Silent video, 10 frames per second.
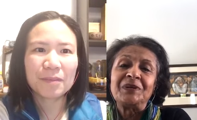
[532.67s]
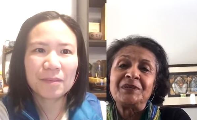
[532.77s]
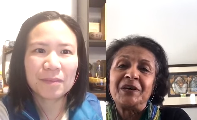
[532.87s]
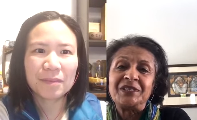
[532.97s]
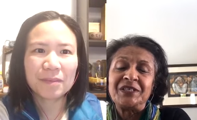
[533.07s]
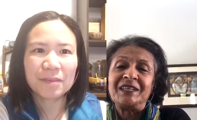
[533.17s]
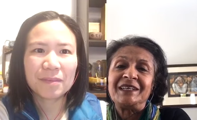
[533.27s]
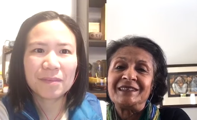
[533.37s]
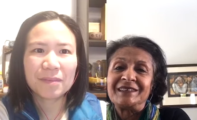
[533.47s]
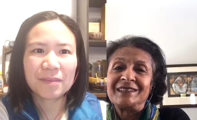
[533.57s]

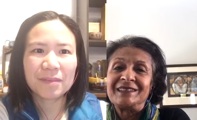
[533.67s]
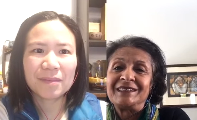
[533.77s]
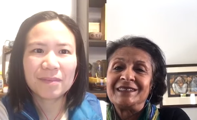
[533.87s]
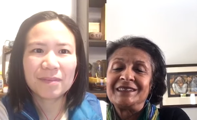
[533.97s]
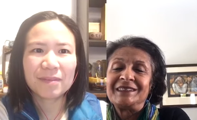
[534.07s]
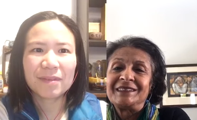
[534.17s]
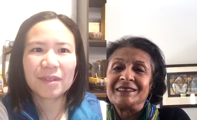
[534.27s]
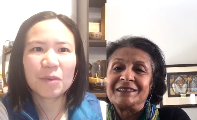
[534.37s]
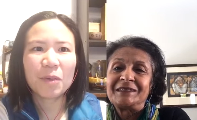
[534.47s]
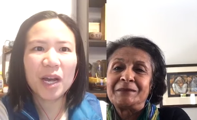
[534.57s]
Speaker 1: Darjeeling.
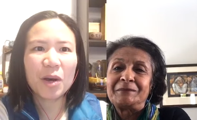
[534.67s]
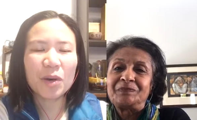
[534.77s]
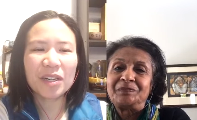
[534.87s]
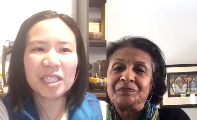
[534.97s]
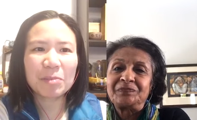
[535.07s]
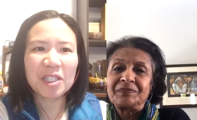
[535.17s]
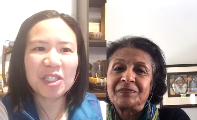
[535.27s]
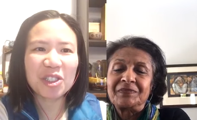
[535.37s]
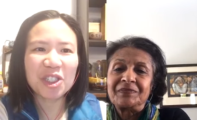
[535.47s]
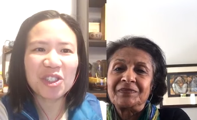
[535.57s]
Speaker 2: Wow, what a
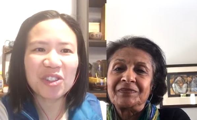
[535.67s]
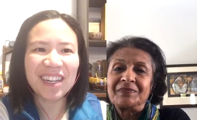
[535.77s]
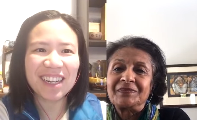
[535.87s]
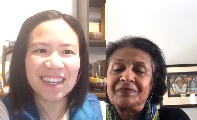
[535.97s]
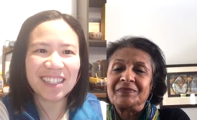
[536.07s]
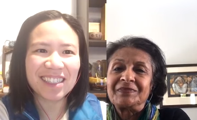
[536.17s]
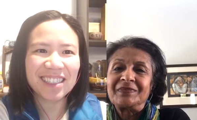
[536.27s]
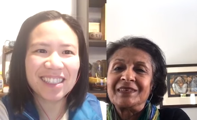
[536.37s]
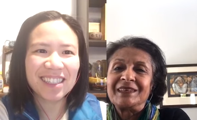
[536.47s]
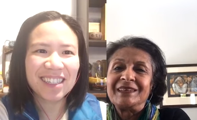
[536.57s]
special treat.
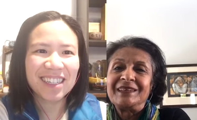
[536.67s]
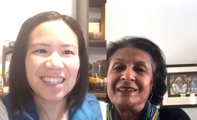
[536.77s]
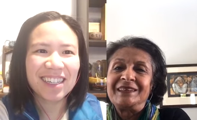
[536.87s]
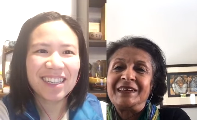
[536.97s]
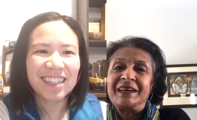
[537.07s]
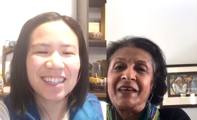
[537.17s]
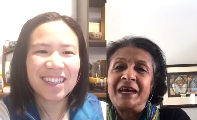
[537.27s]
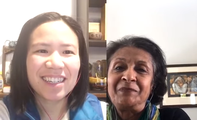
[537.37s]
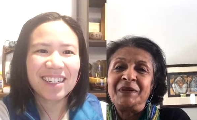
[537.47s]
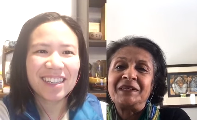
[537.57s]
Speaker 1: Yeah,
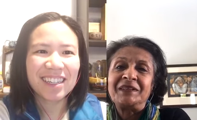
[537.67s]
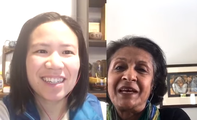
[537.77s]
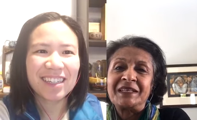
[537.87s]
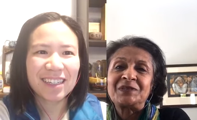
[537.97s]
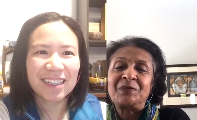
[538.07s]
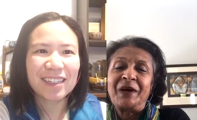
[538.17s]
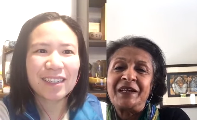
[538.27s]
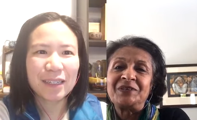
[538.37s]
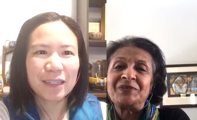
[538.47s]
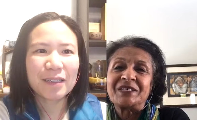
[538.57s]
that's quite
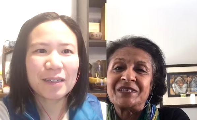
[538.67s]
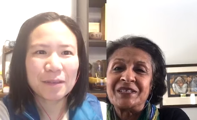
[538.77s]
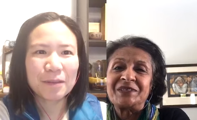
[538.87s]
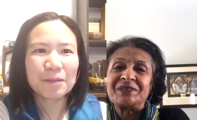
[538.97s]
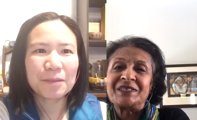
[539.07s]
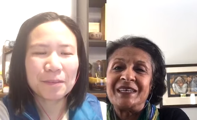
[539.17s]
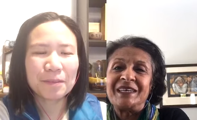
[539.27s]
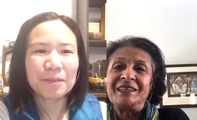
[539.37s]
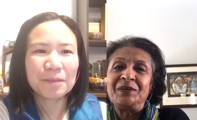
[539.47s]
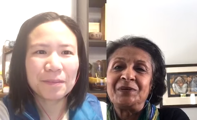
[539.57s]
interesting to
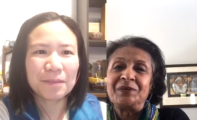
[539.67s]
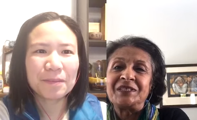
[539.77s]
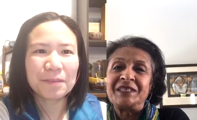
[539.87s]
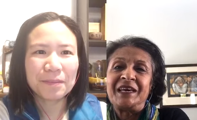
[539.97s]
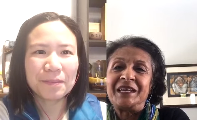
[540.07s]
see. You don't see that